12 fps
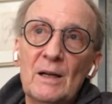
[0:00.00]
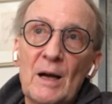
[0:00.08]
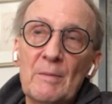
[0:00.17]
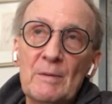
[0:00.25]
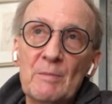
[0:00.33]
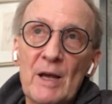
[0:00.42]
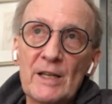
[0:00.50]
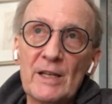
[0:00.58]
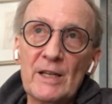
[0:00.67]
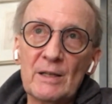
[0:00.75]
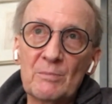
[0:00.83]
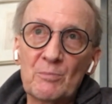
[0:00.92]

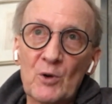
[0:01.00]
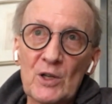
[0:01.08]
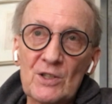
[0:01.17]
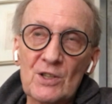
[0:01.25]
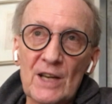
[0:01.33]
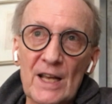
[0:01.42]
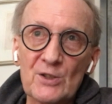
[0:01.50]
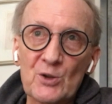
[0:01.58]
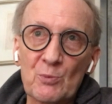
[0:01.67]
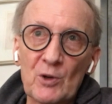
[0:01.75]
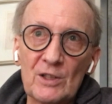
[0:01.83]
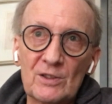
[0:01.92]
Making prints and answer
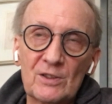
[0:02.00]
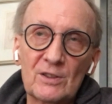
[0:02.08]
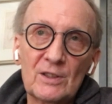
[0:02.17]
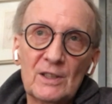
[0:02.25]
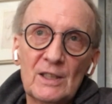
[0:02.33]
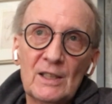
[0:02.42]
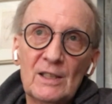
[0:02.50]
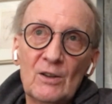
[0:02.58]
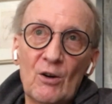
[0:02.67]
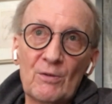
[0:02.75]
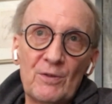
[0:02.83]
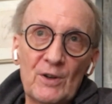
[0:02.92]
prints
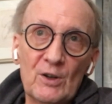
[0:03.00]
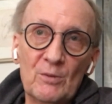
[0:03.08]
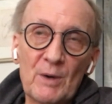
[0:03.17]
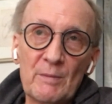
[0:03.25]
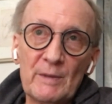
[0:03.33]
on film,